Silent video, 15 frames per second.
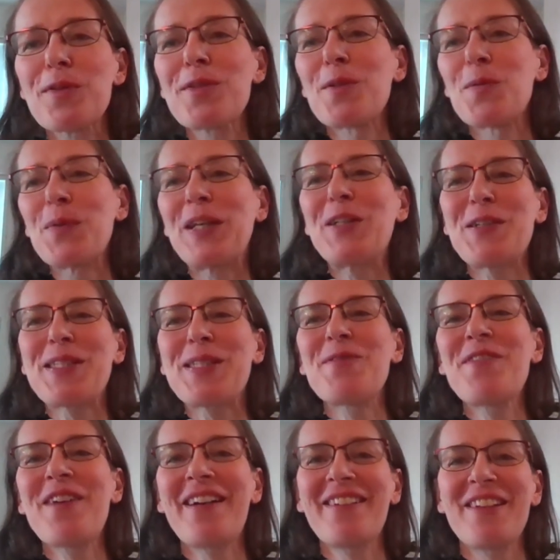So we got some
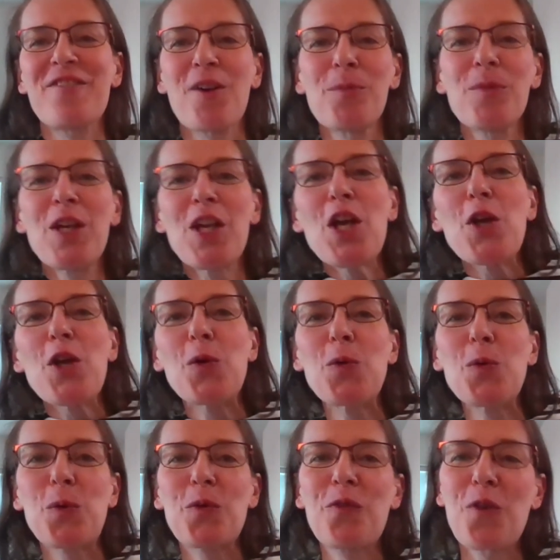funding from
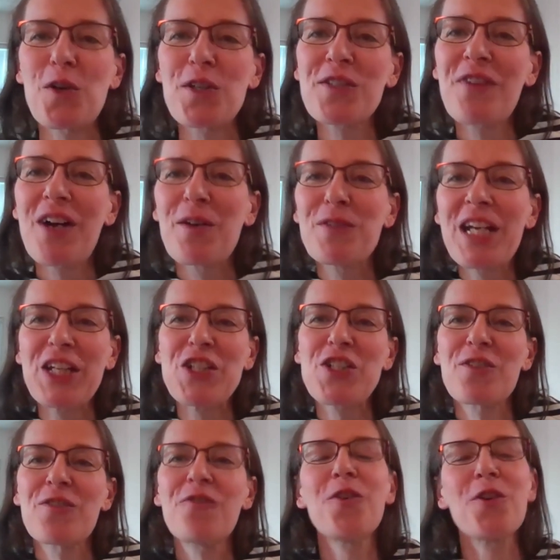Nordforsk
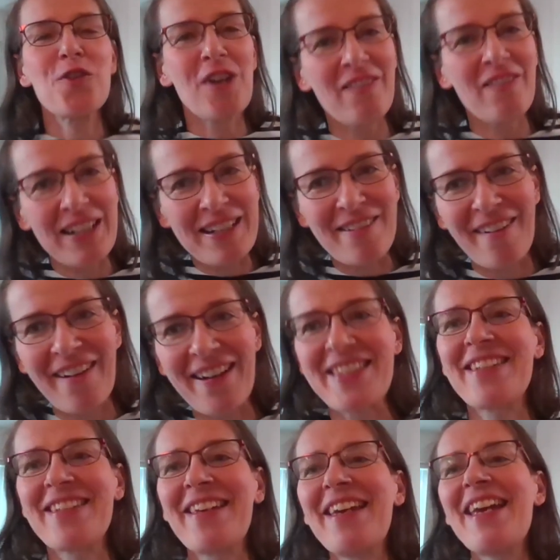Foundation for traveling
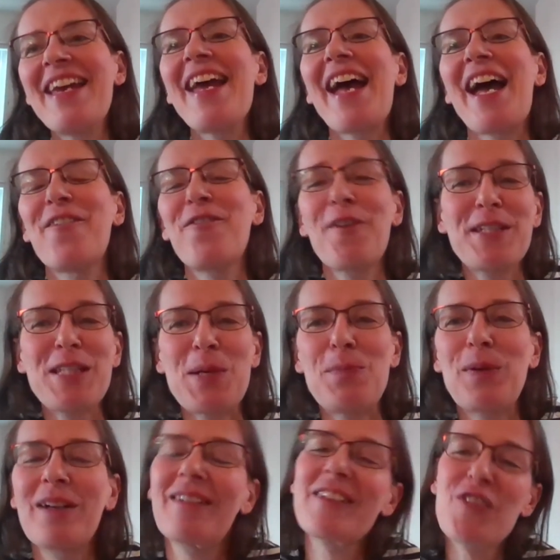grants. And for
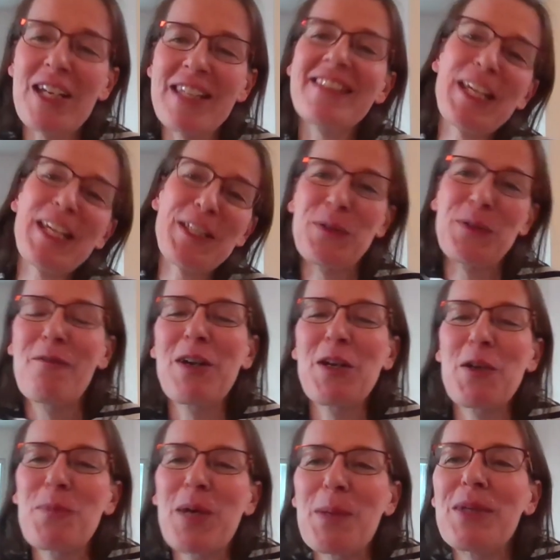example, just yesterday, one
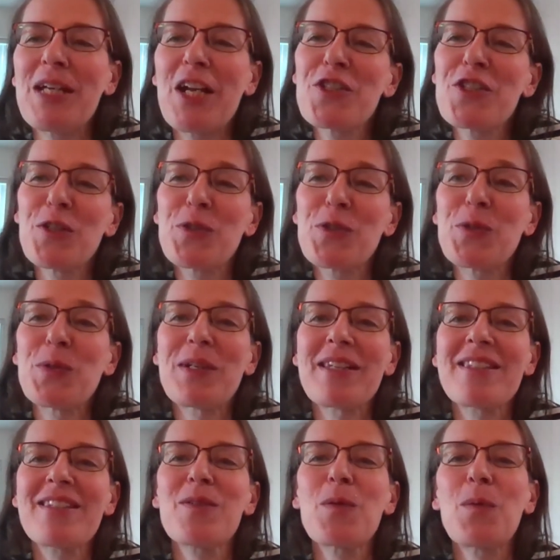of my PhD
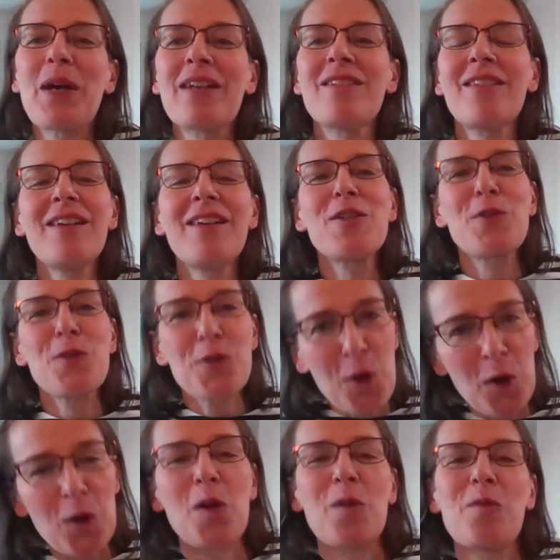students went to
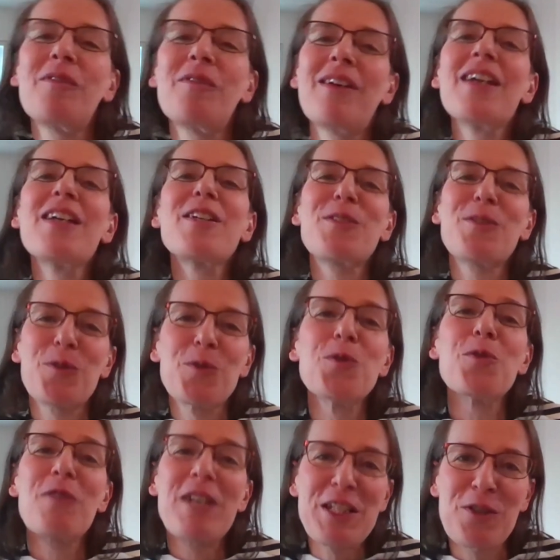Stockholm to do
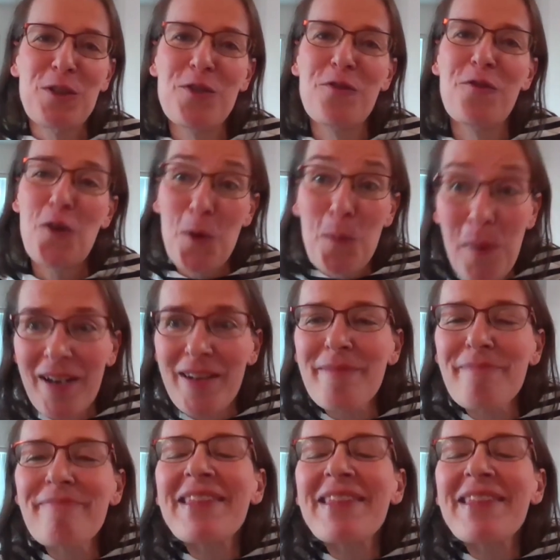research for a month.